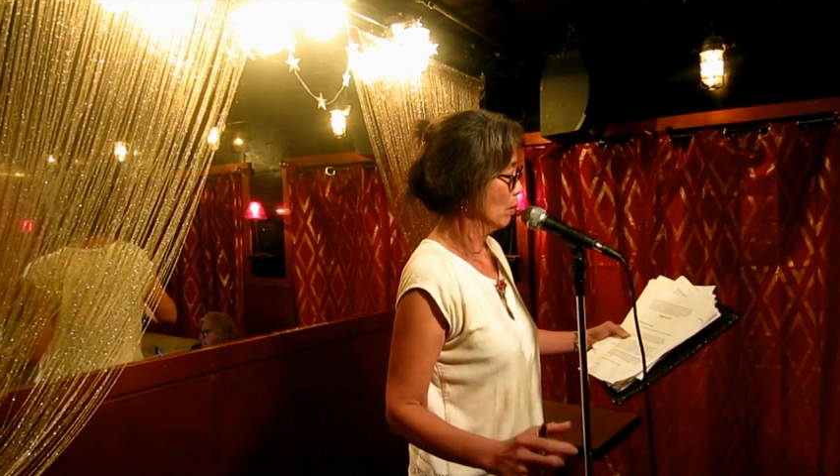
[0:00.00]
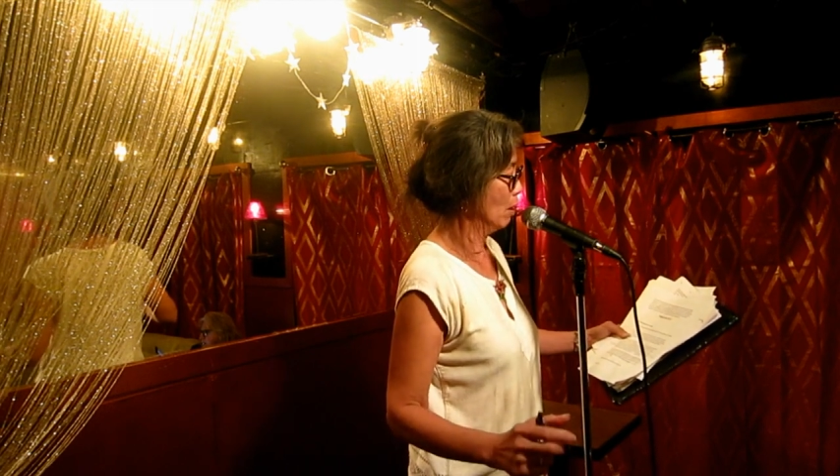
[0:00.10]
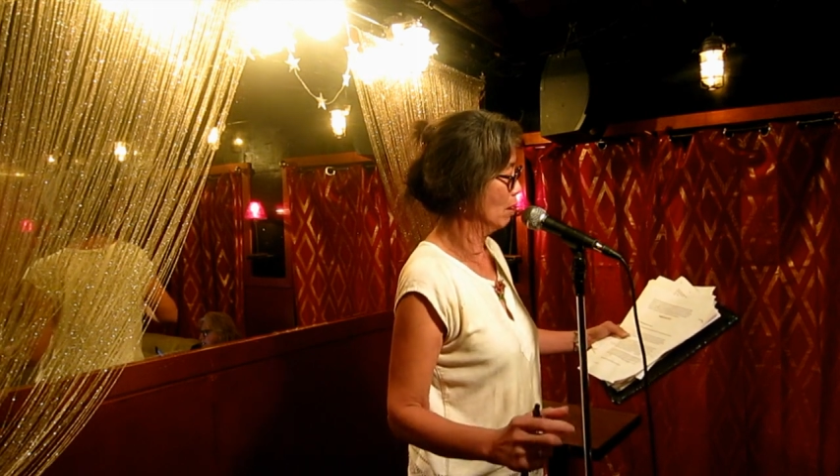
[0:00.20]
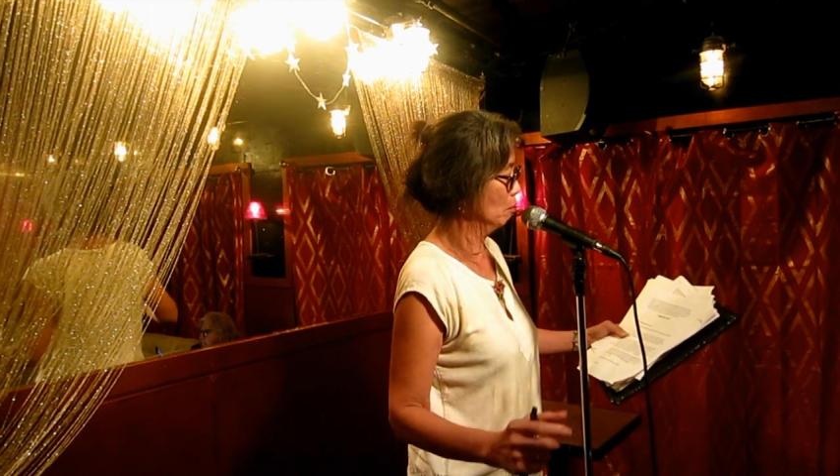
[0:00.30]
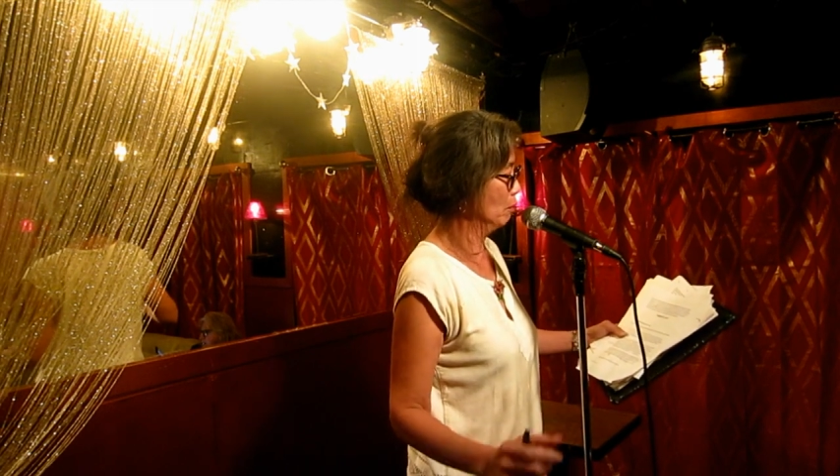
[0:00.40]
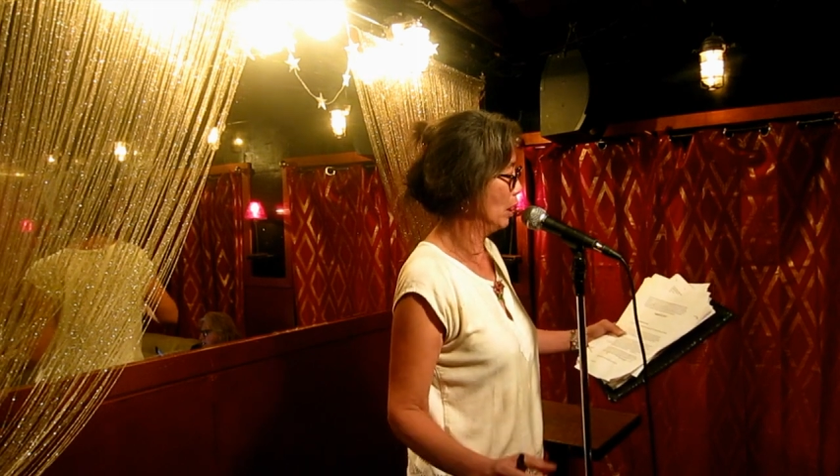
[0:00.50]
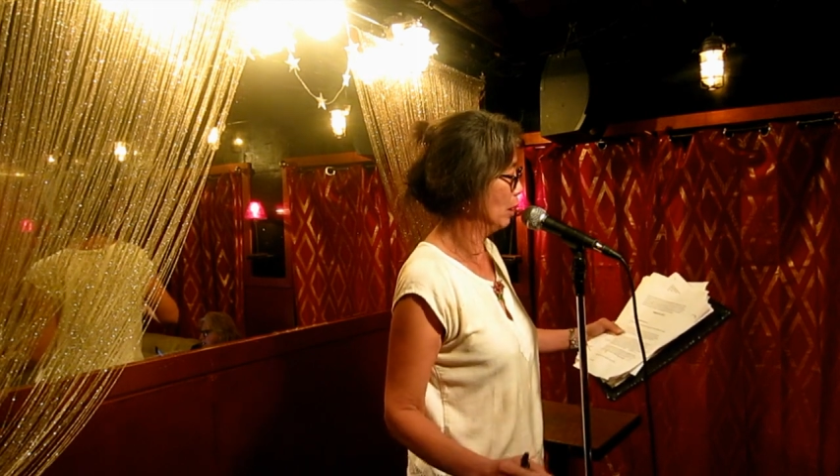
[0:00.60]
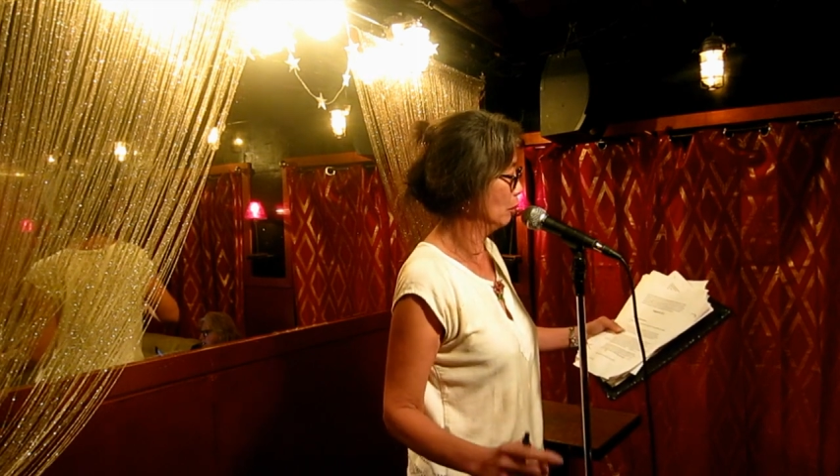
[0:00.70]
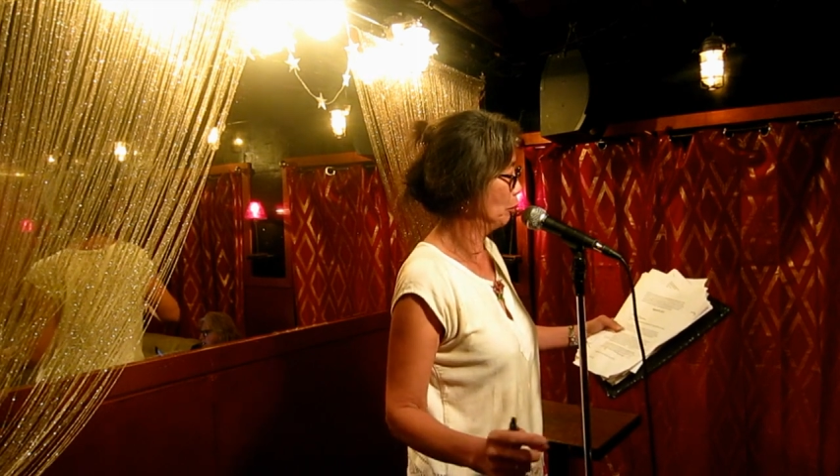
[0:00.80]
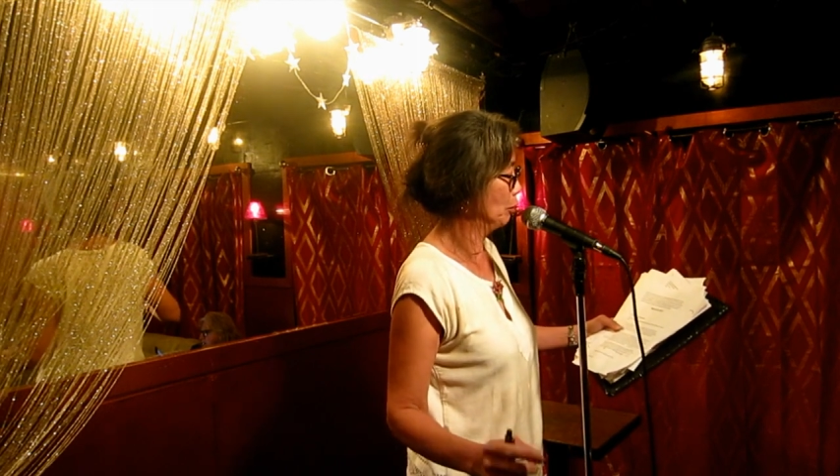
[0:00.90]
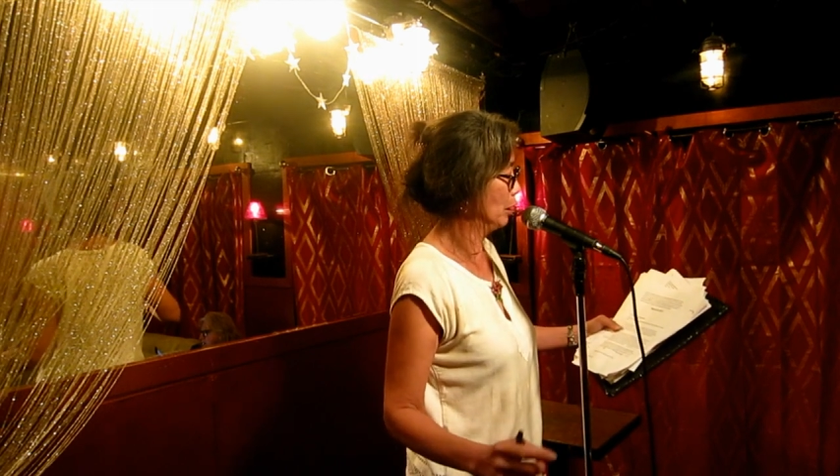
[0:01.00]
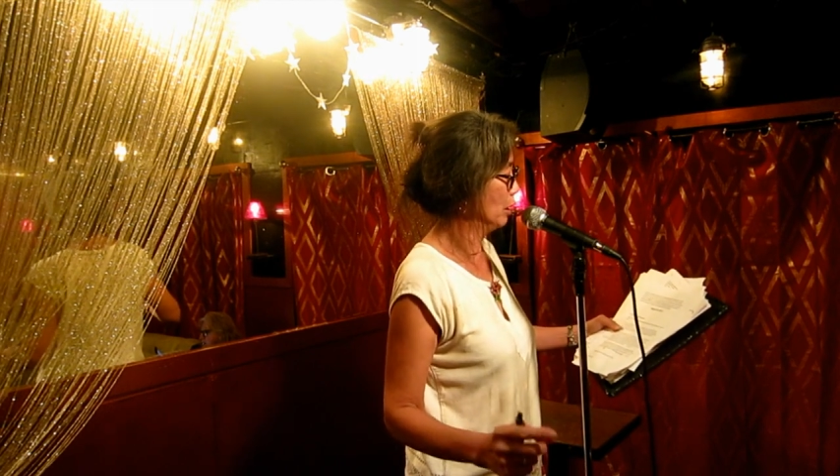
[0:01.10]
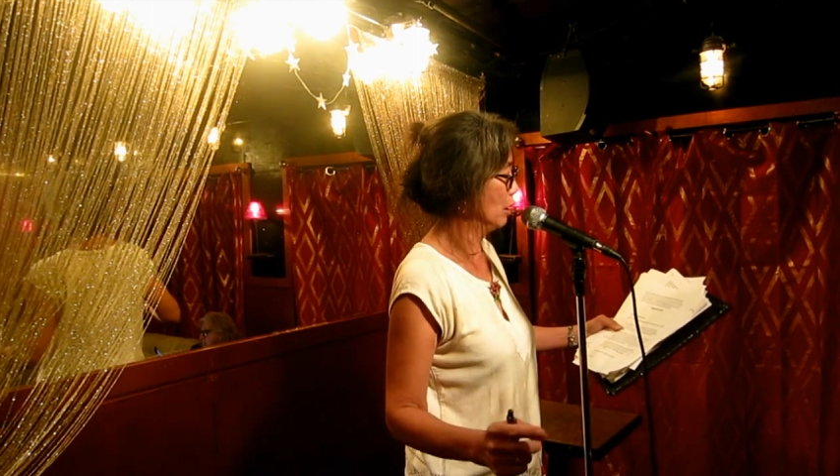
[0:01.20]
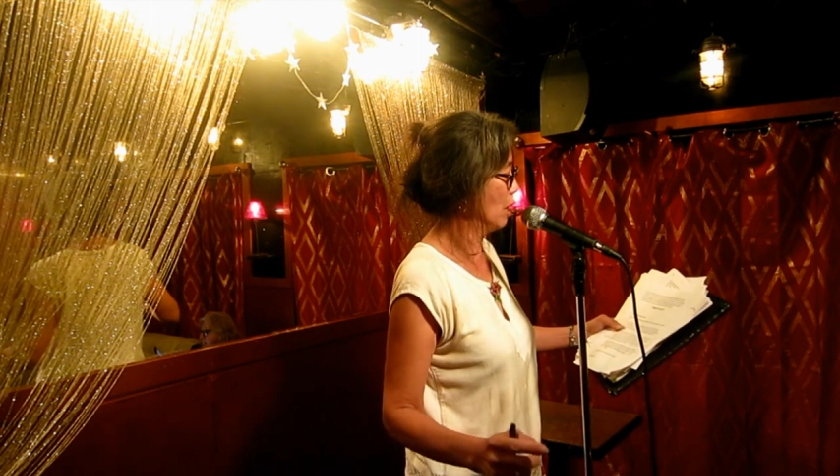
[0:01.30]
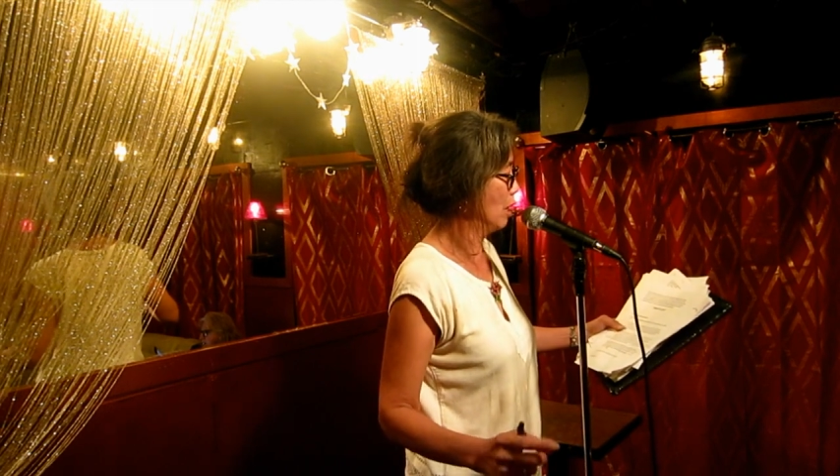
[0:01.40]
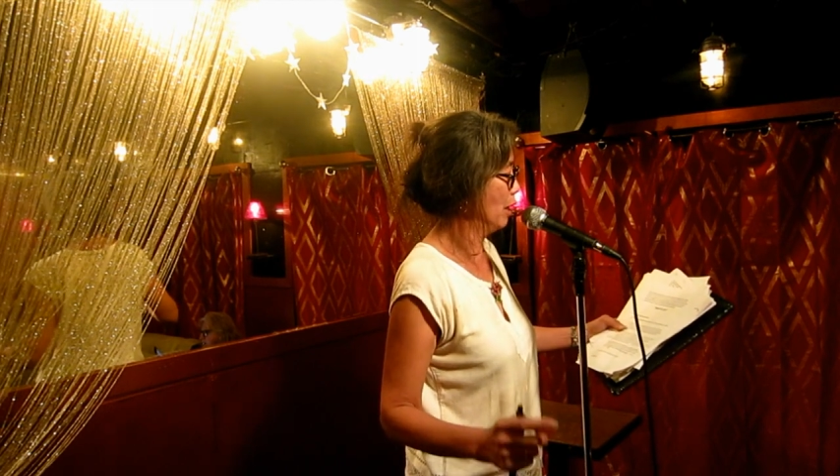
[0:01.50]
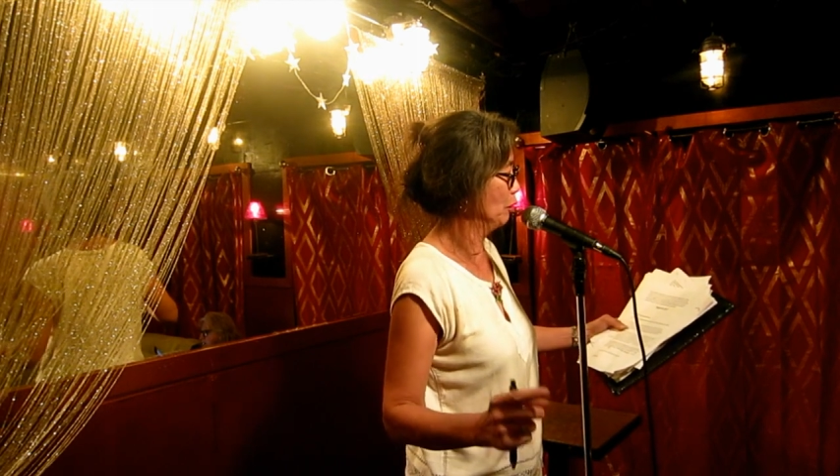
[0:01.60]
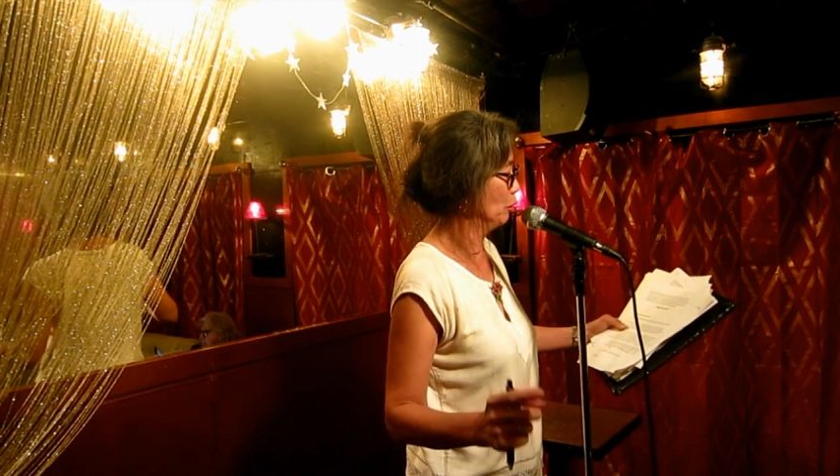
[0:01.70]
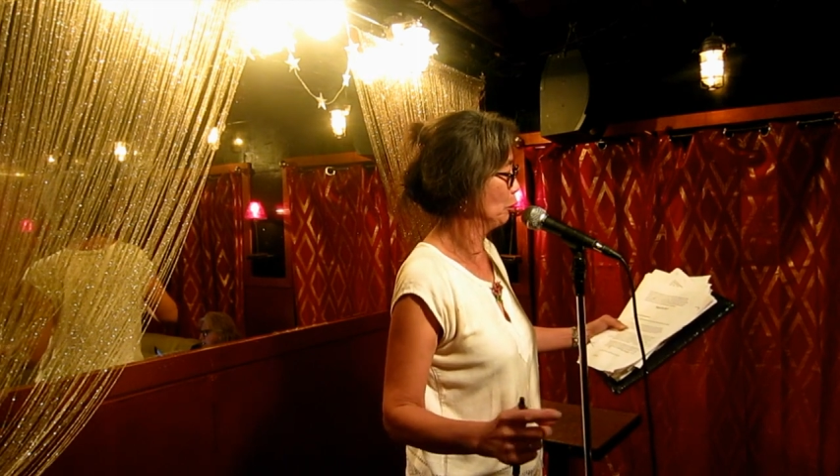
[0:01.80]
on May 29,